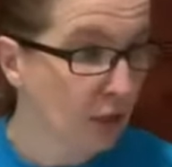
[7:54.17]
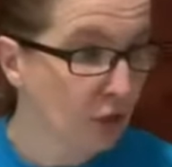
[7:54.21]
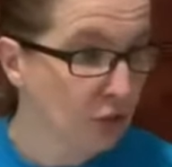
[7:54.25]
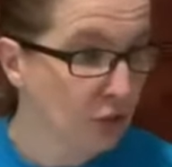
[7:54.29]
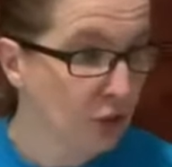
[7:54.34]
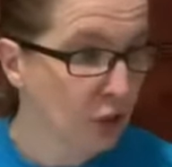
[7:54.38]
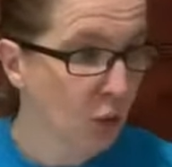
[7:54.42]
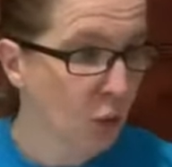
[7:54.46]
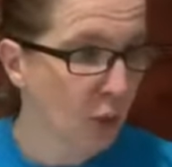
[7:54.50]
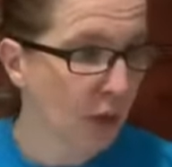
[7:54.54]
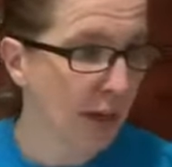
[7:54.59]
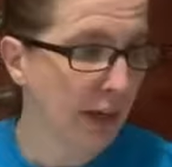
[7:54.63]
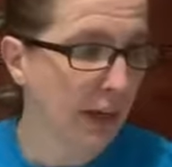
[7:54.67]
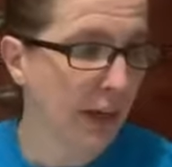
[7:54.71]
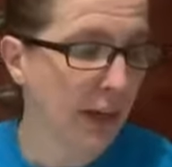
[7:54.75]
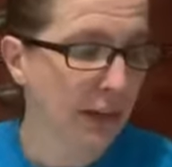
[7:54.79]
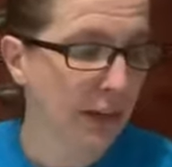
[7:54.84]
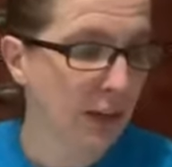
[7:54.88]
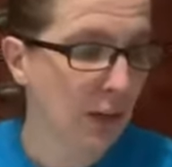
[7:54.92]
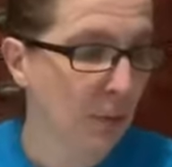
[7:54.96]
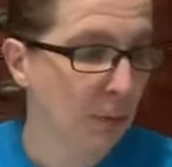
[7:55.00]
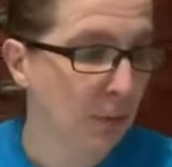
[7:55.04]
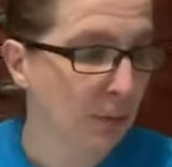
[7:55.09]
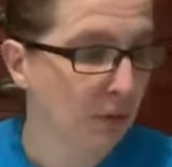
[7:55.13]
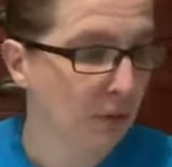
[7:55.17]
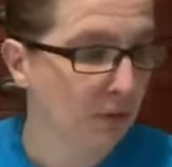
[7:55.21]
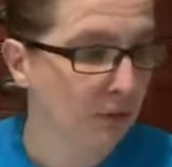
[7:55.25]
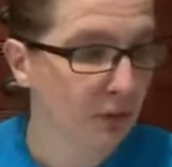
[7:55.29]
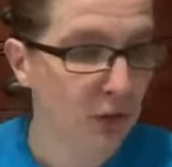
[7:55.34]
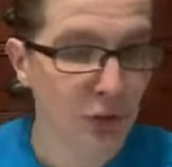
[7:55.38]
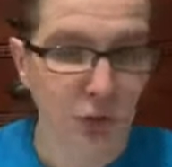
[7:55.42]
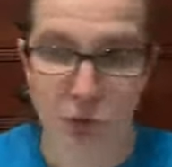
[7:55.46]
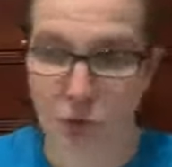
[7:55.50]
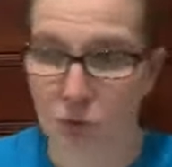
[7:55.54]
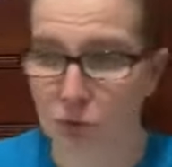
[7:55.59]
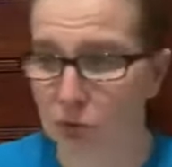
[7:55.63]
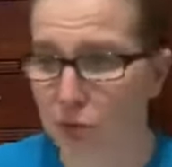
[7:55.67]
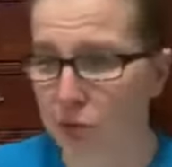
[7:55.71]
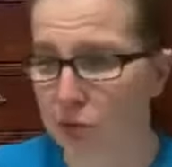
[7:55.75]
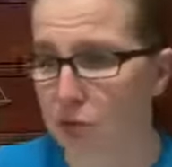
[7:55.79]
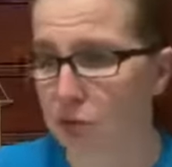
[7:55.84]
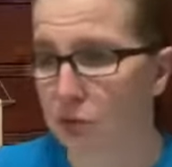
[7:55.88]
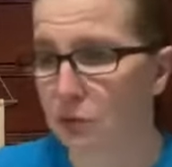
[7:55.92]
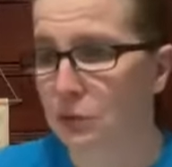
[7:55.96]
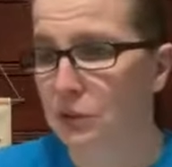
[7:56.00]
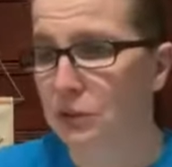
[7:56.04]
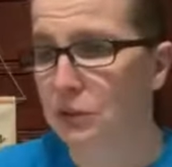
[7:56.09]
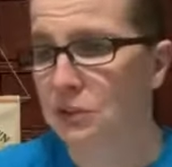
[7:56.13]
So I got a couple of new
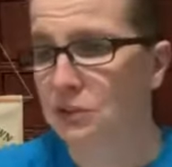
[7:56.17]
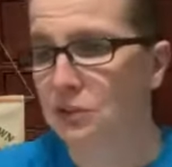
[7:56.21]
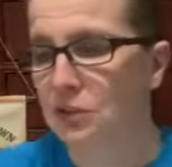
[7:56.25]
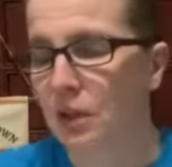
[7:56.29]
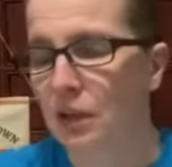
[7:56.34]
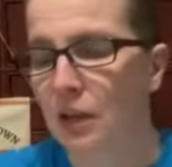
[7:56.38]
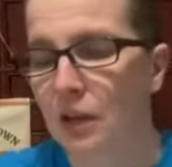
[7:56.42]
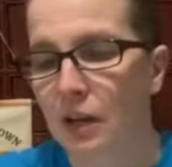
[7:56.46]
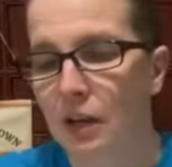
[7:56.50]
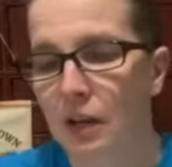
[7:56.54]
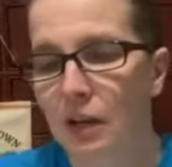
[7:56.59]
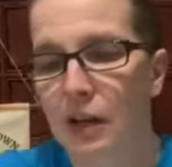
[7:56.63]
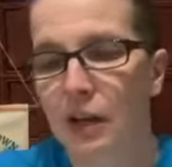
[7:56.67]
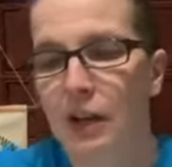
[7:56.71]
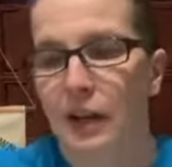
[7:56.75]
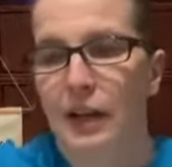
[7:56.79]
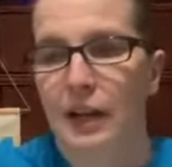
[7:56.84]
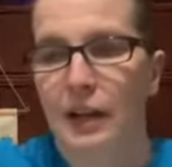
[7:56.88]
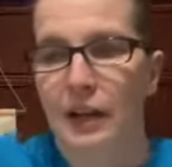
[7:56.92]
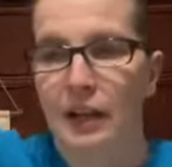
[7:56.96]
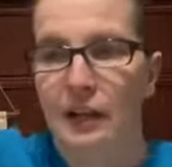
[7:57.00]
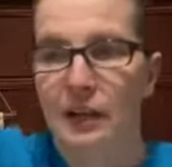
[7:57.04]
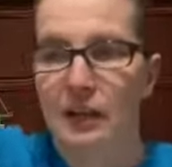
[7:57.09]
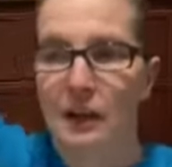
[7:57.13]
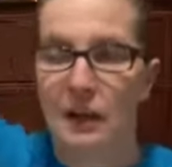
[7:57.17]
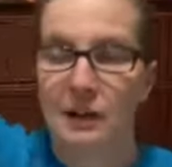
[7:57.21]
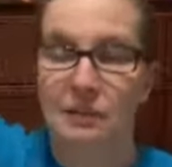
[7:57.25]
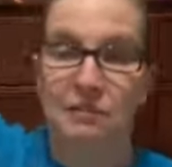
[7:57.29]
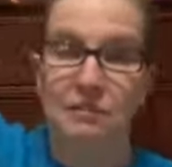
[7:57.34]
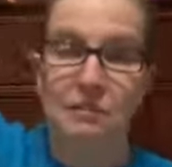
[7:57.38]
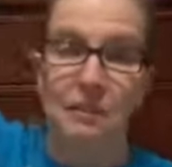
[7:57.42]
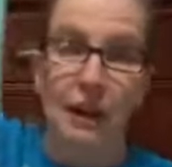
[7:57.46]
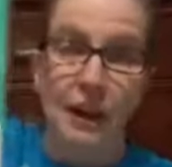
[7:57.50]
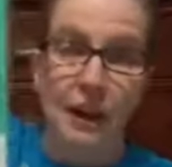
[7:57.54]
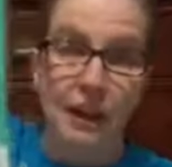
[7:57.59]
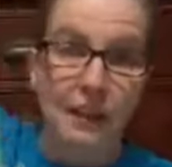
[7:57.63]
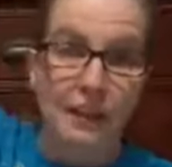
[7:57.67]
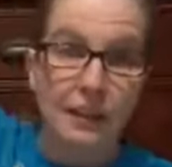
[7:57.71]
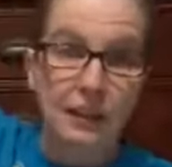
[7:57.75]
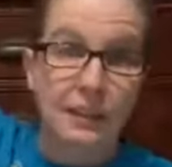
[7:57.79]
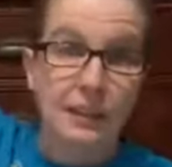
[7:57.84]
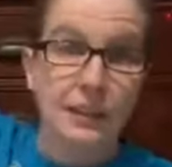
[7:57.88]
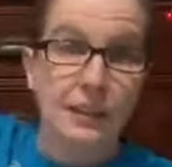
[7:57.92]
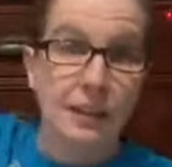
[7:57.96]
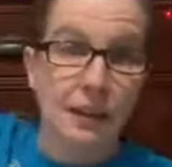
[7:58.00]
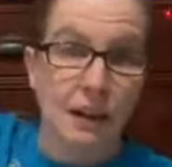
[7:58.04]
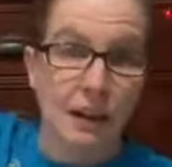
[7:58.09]
little ones, and I finally